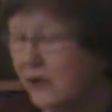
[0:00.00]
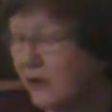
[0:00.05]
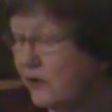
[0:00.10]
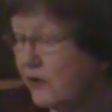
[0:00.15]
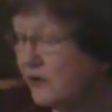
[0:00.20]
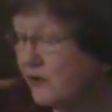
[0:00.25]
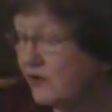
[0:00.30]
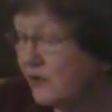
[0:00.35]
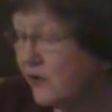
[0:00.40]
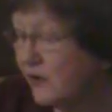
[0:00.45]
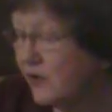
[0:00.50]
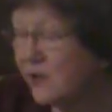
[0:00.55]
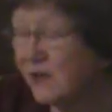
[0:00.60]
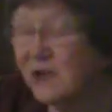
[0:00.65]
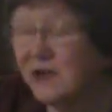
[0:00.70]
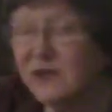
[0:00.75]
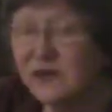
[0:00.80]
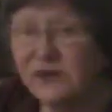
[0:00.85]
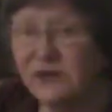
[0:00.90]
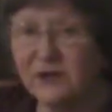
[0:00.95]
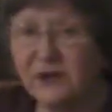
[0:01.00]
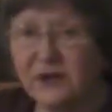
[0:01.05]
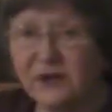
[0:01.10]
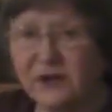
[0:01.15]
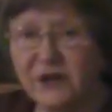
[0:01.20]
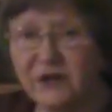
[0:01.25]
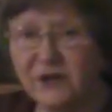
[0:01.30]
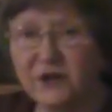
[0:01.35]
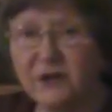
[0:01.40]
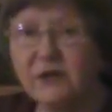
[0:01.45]
to
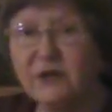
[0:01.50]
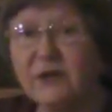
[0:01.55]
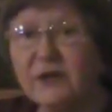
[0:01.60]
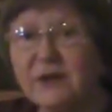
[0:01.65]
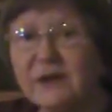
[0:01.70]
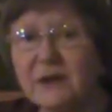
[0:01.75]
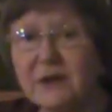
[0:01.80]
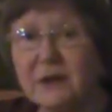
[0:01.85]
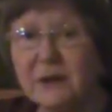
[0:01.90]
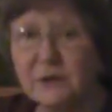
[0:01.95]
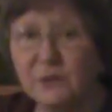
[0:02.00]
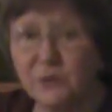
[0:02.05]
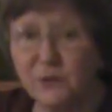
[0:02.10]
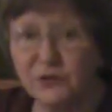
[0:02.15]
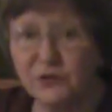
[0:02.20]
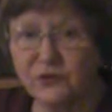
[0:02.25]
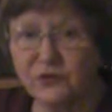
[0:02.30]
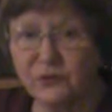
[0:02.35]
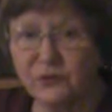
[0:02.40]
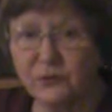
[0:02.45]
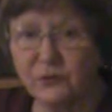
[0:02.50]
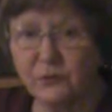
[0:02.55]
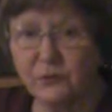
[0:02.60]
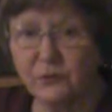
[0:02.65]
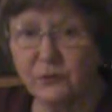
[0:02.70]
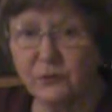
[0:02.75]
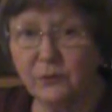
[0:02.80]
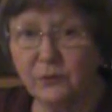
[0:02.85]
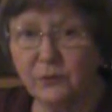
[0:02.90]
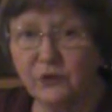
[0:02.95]
illustrate your thinking and what you're
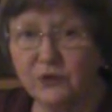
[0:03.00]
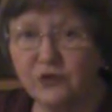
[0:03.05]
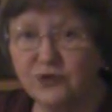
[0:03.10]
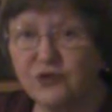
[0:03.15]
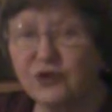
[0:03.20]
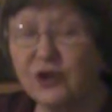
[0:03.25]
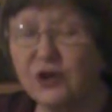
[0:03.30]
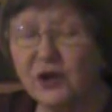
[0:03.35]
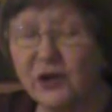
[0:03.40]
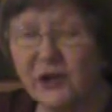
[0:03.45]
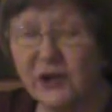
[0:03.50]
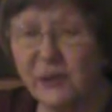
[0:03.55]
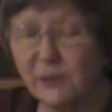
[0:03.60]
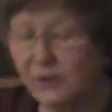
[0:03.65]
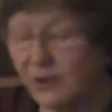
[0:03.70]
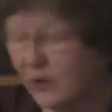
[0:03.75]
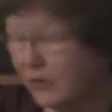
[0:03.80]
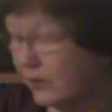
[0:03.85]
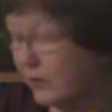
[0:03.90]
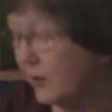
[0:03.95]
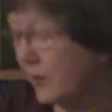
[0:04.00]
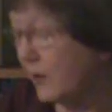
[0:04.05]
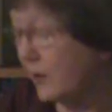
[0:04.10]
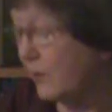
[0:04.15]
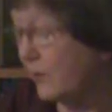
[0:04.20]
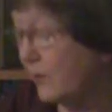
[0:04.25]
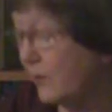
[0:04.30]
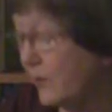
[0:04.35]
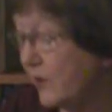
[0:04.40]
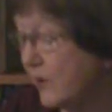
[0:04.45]
talking about,
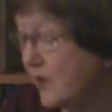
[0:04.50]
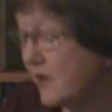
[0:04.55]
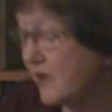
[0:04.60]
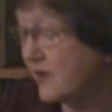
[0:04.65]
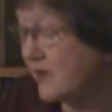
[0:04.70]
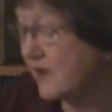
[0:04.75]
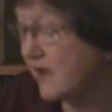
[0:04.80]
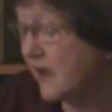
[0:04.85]
because